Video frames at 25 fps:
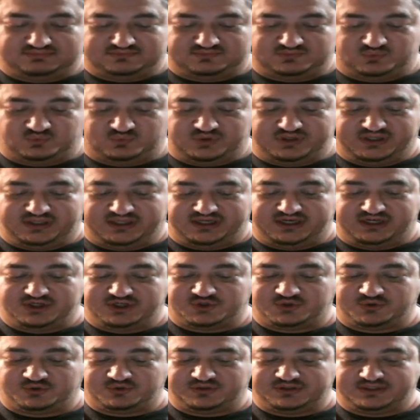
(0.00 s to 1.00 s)
really and
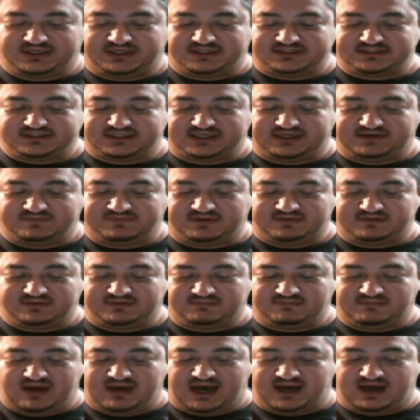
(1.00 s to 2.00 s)
truly doesn't
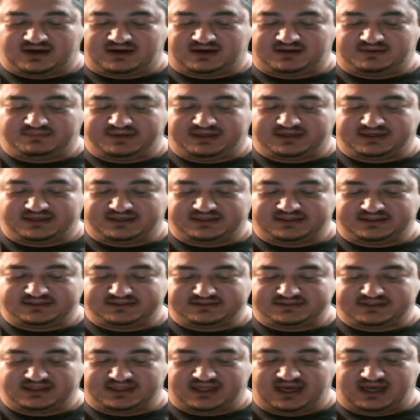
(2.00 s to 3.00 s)
even matter
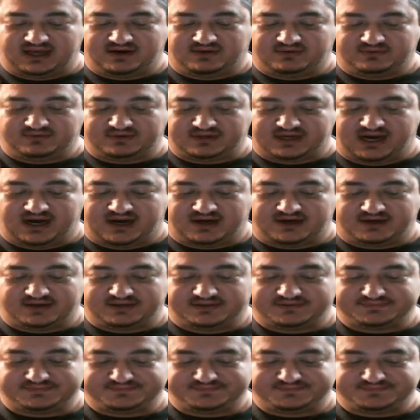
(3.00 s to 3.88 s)
because they don't care.